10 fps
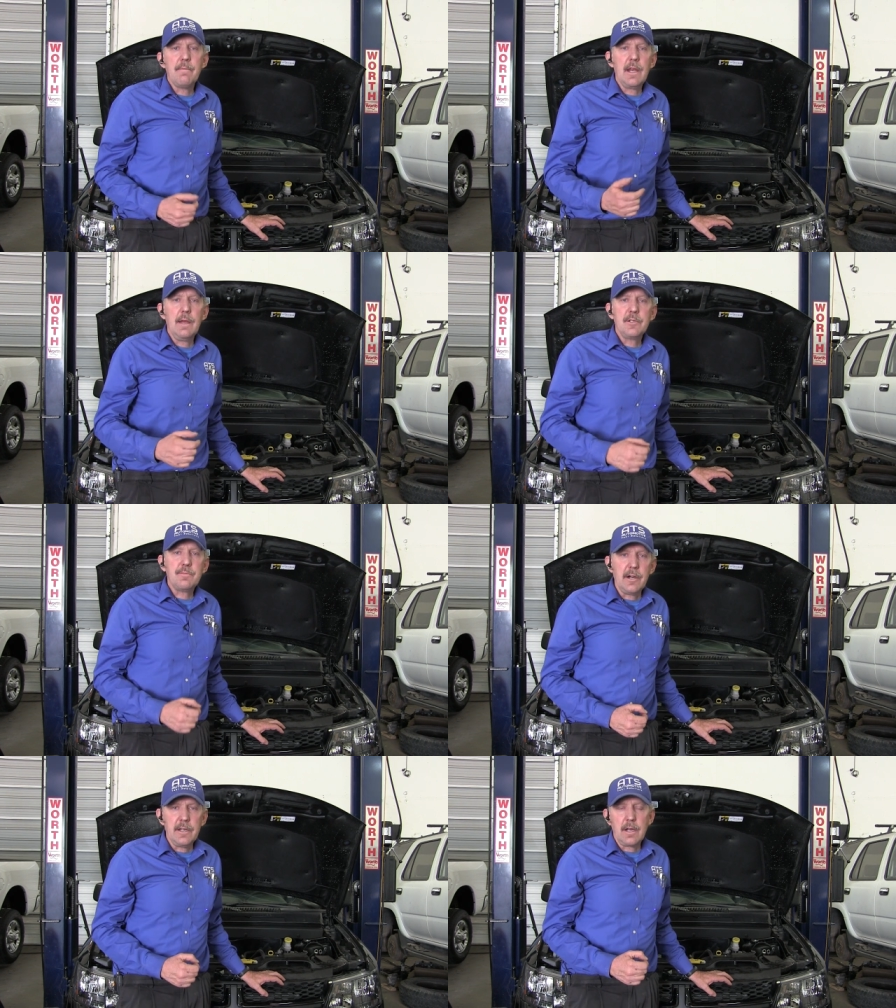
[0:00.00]
My name is
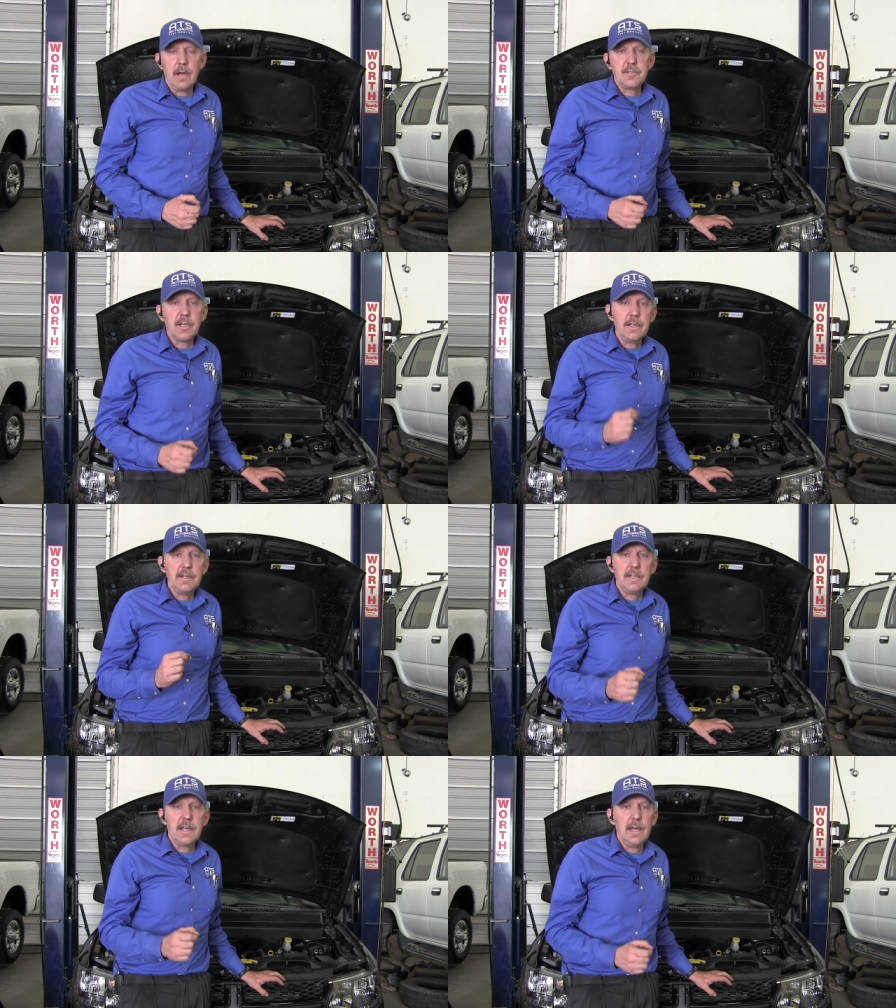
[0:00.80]
Bernie Thompson, and
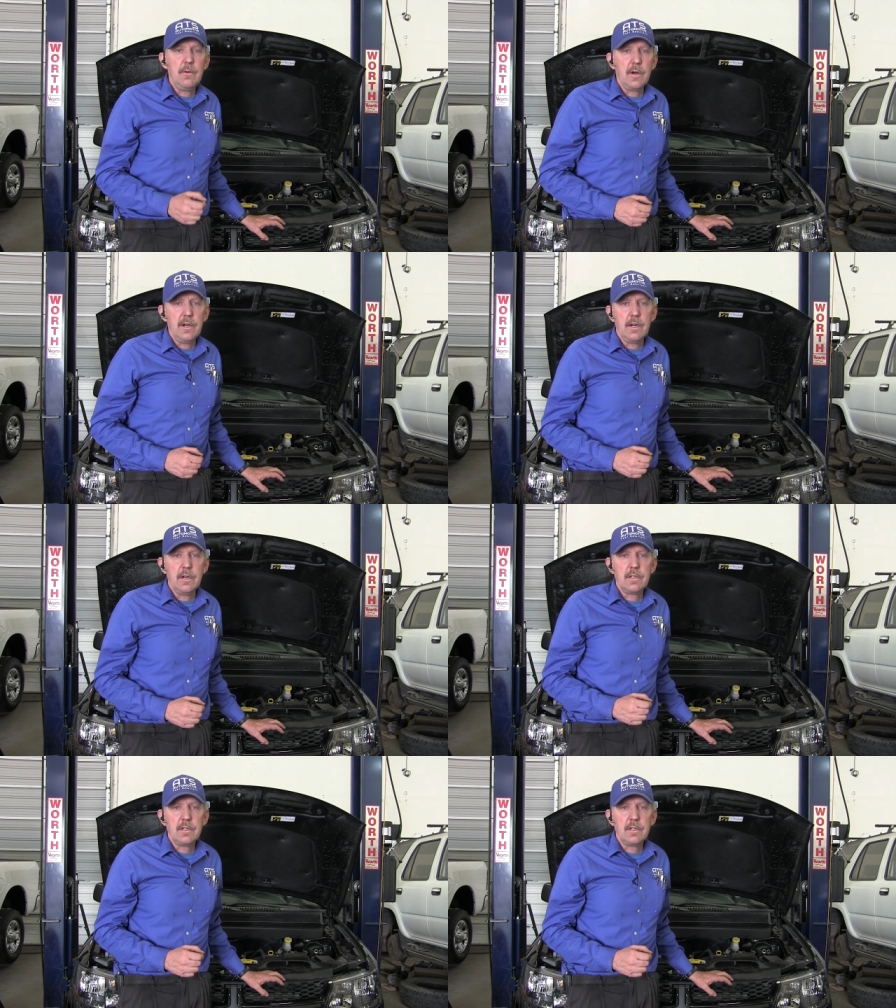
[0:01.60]
today we're here